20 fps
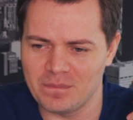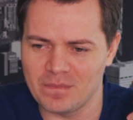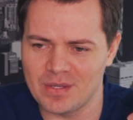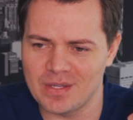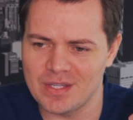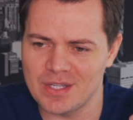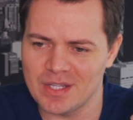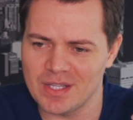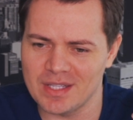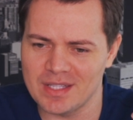
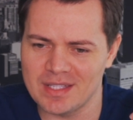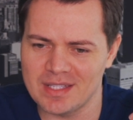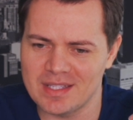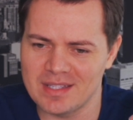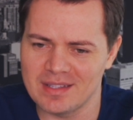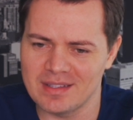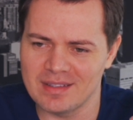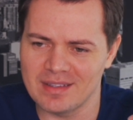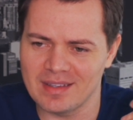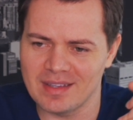
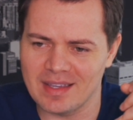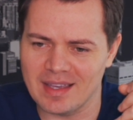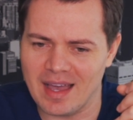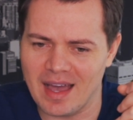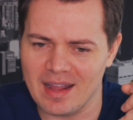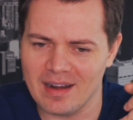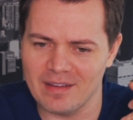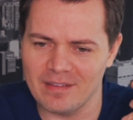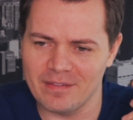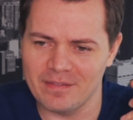just
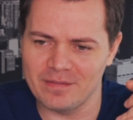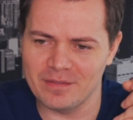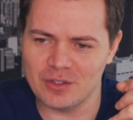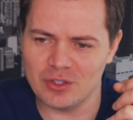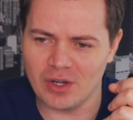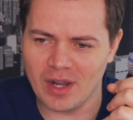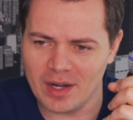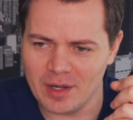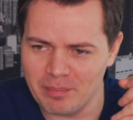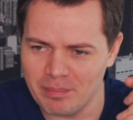kind of
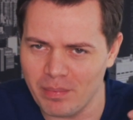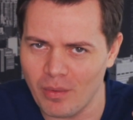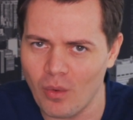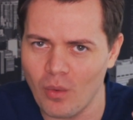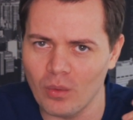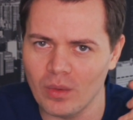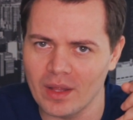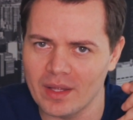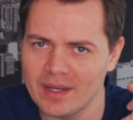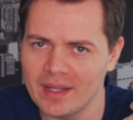try to
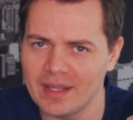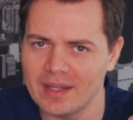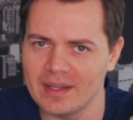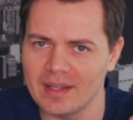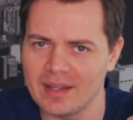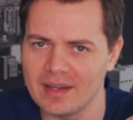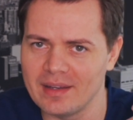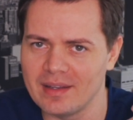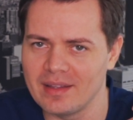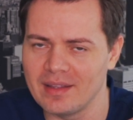pull on it,
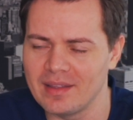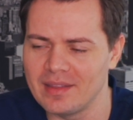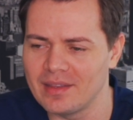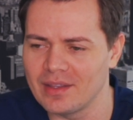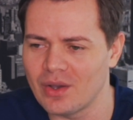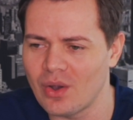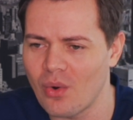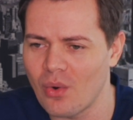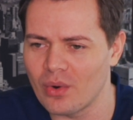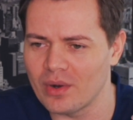and the
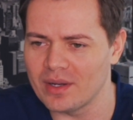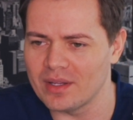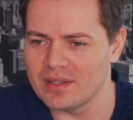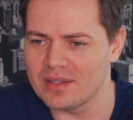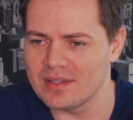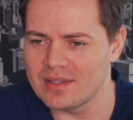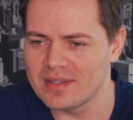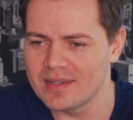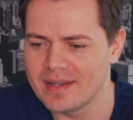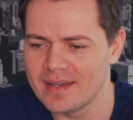cord
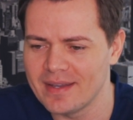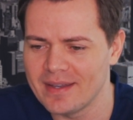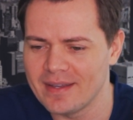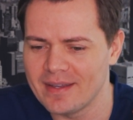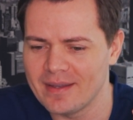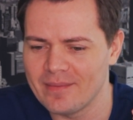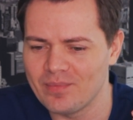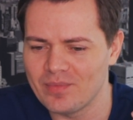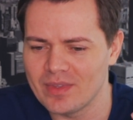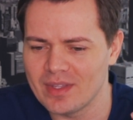
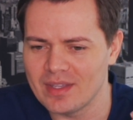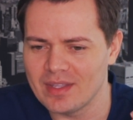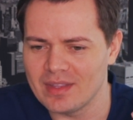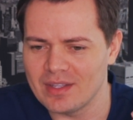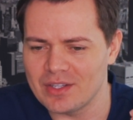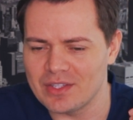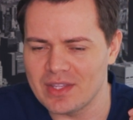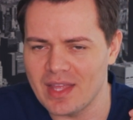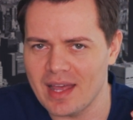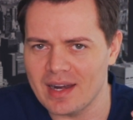
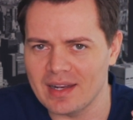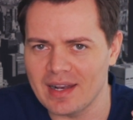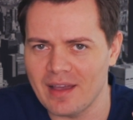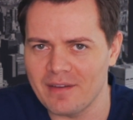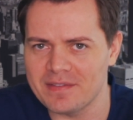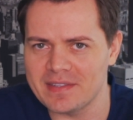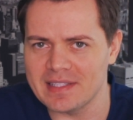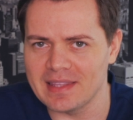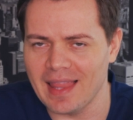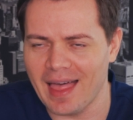there's not
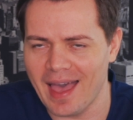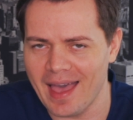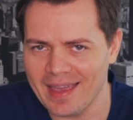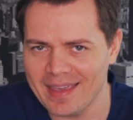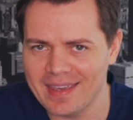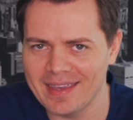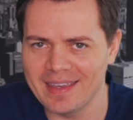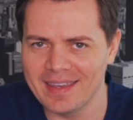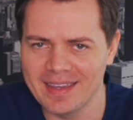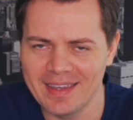enough
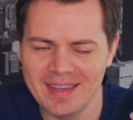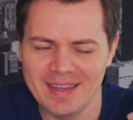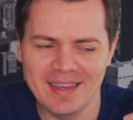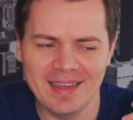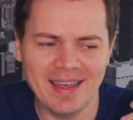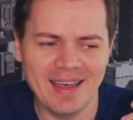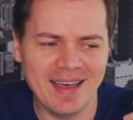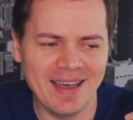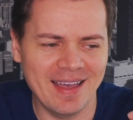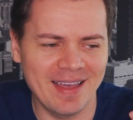slack
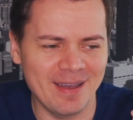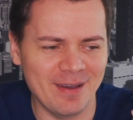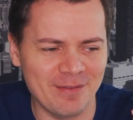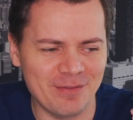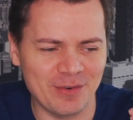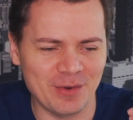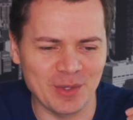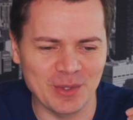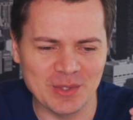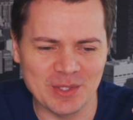
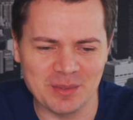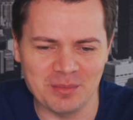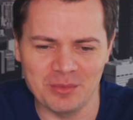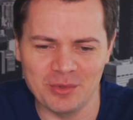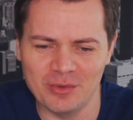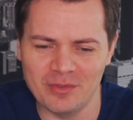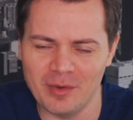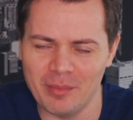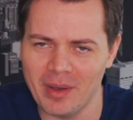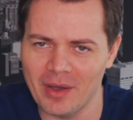for you to
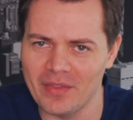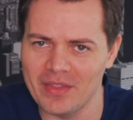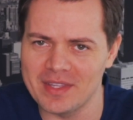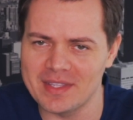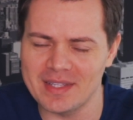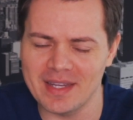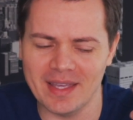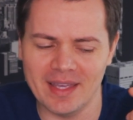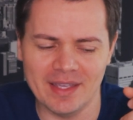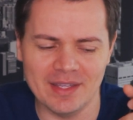move about the
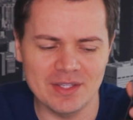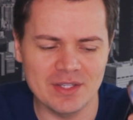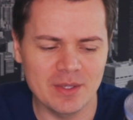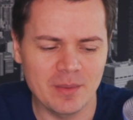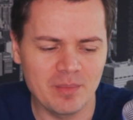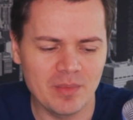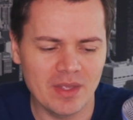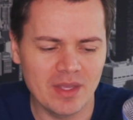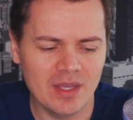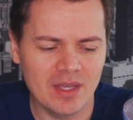stage.
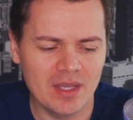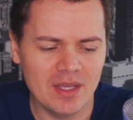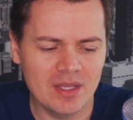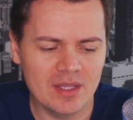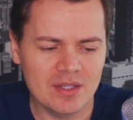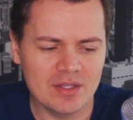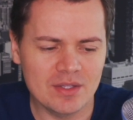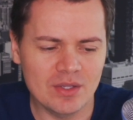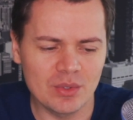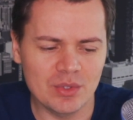
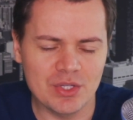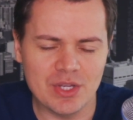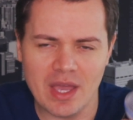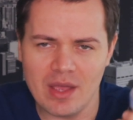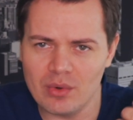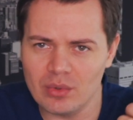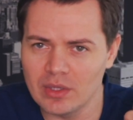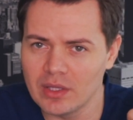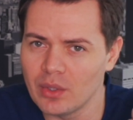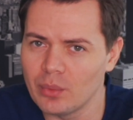So
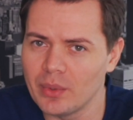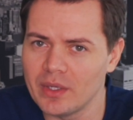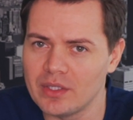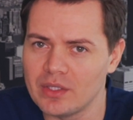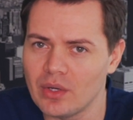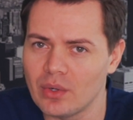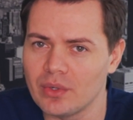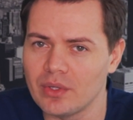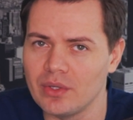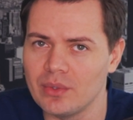generally we
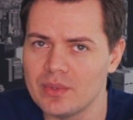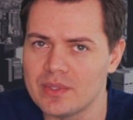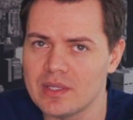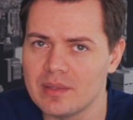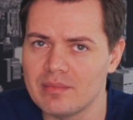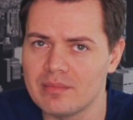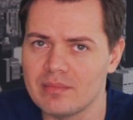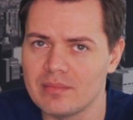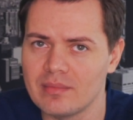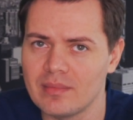don't use
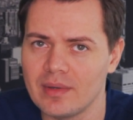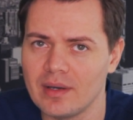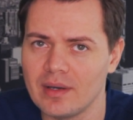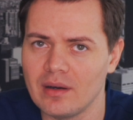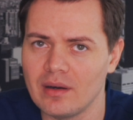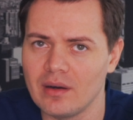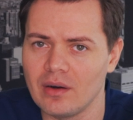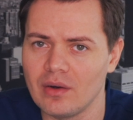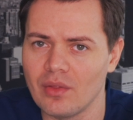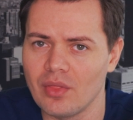them,
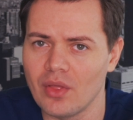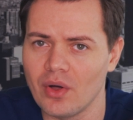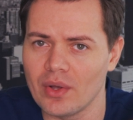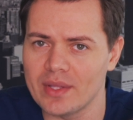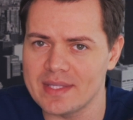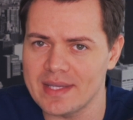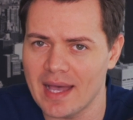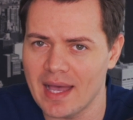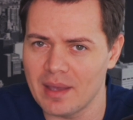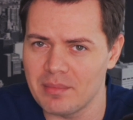although
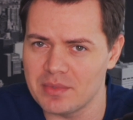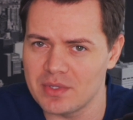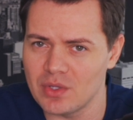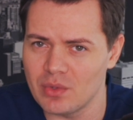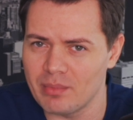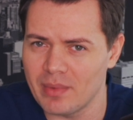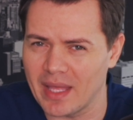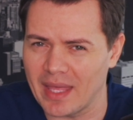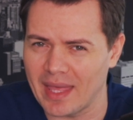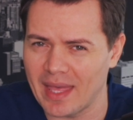at times you
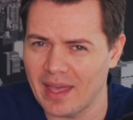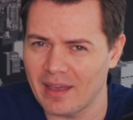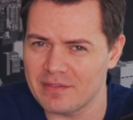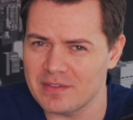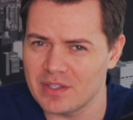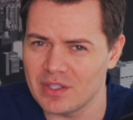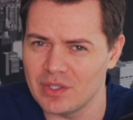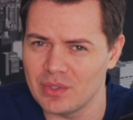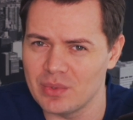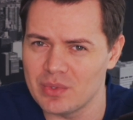might have
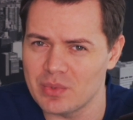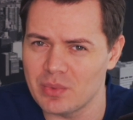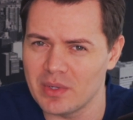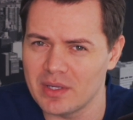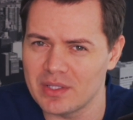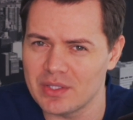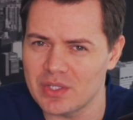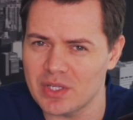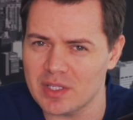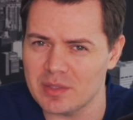to use
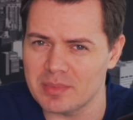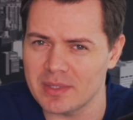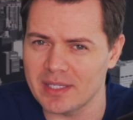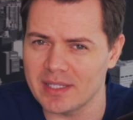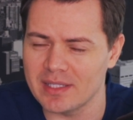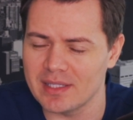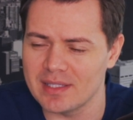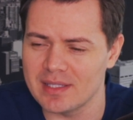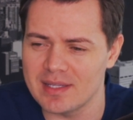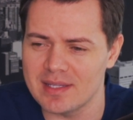one just
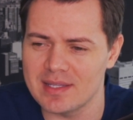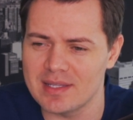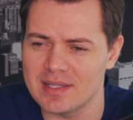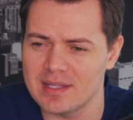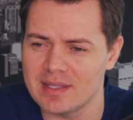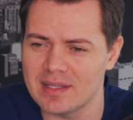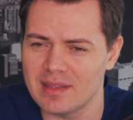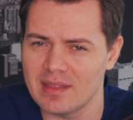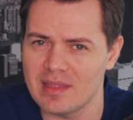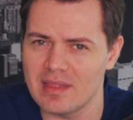
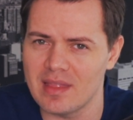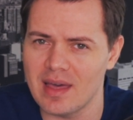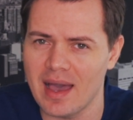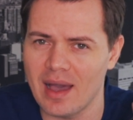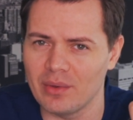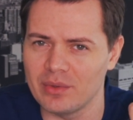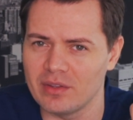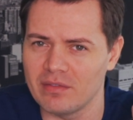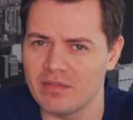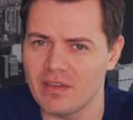because
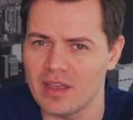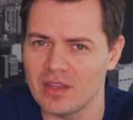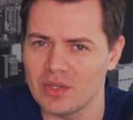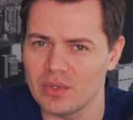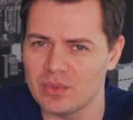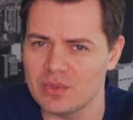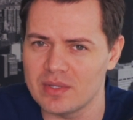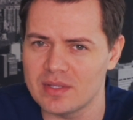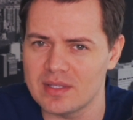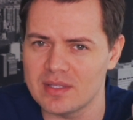how the
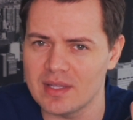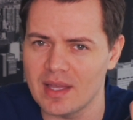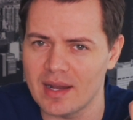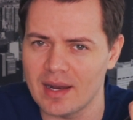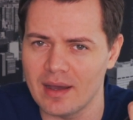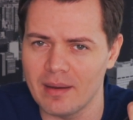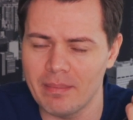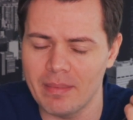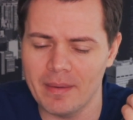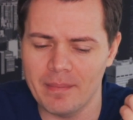venue is set
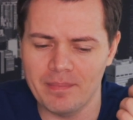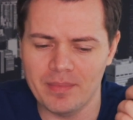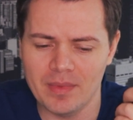up.